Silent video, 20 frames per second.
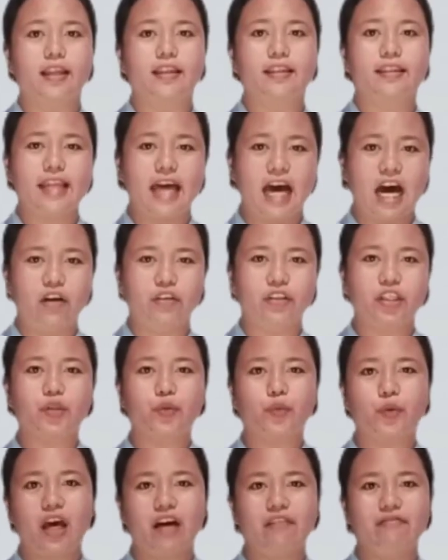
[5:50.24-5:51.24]
Now
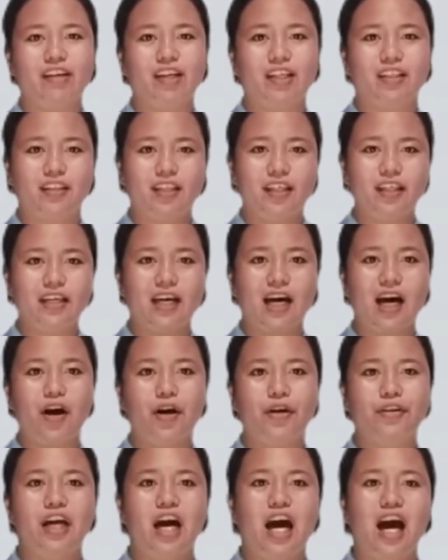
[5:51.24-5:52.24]
that we have idea
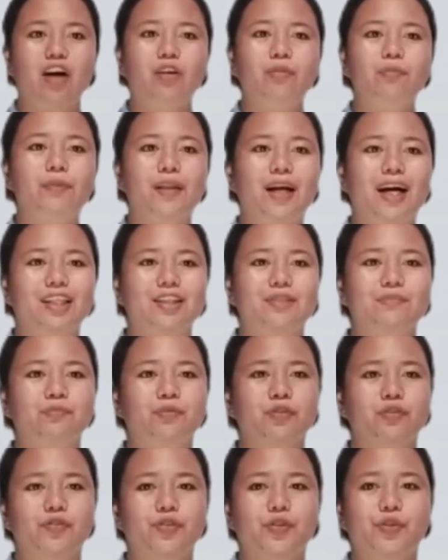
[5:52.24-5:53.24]
on how blood
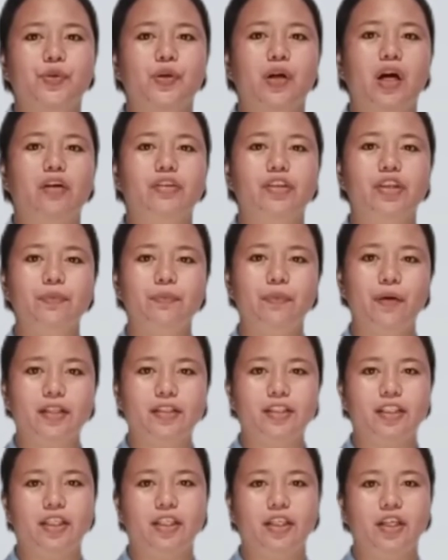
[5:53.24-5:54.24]
moves throughout the
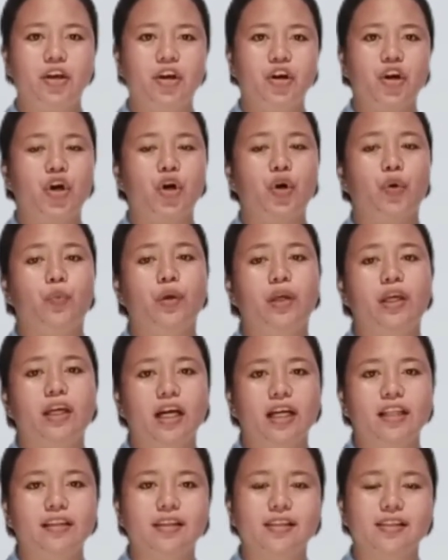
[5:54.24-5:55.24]
body, we
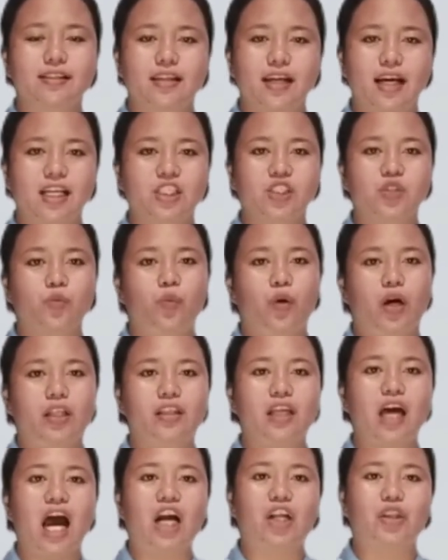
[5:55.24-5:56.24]
can discuss
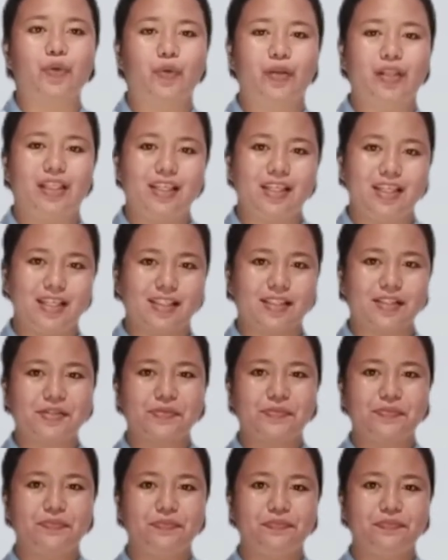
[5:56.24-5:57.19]
what actually is.